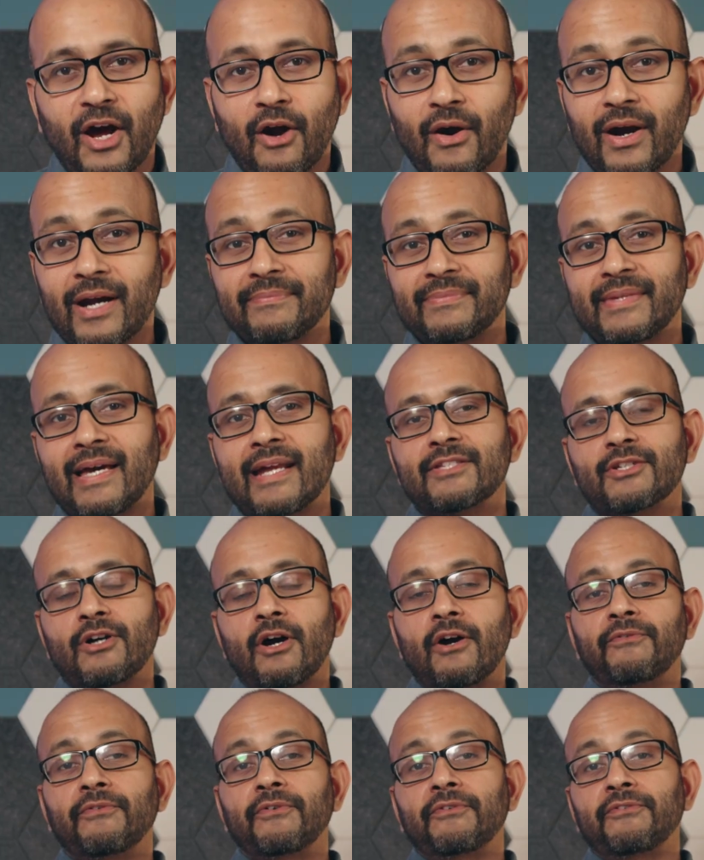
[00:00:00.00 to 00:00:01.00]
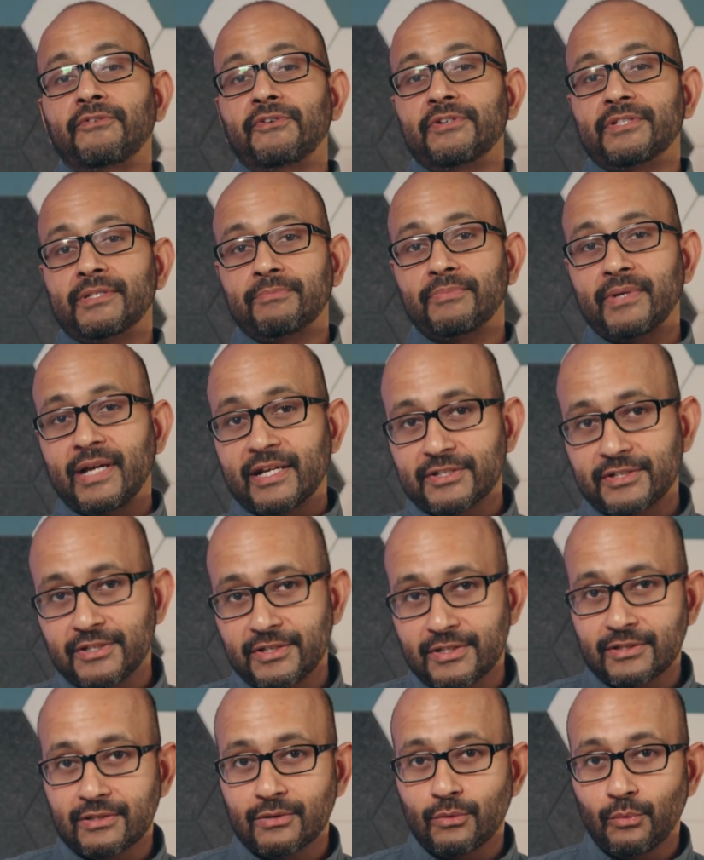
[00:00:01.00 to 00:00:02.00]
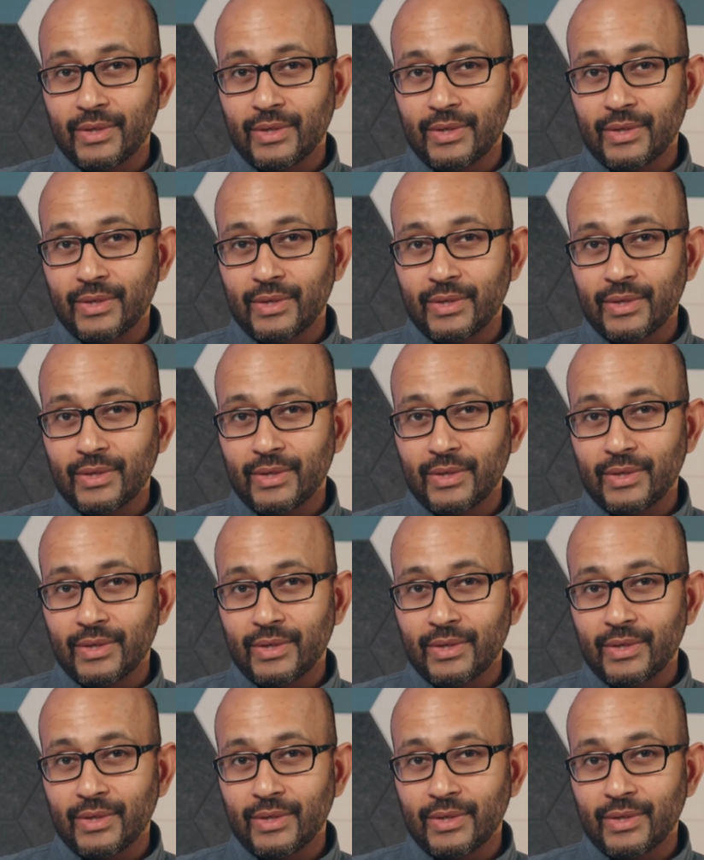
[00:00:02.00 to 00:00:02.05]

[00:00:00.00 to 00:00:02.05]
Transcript: All right, that is all for first impressions.